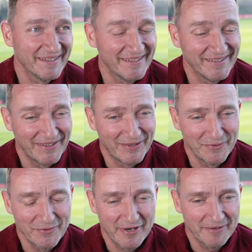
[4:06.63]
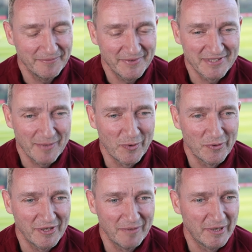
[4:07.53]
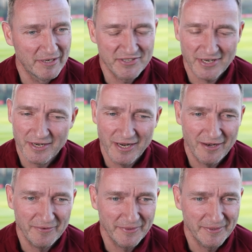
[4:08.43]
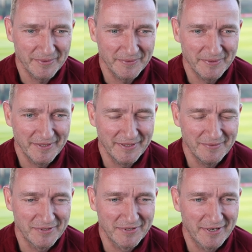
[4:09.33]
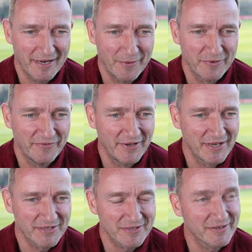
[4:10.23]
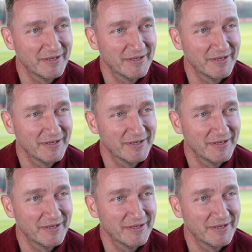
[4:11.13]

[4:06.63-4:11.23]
You are disappointed. But the second half, We turn around the things.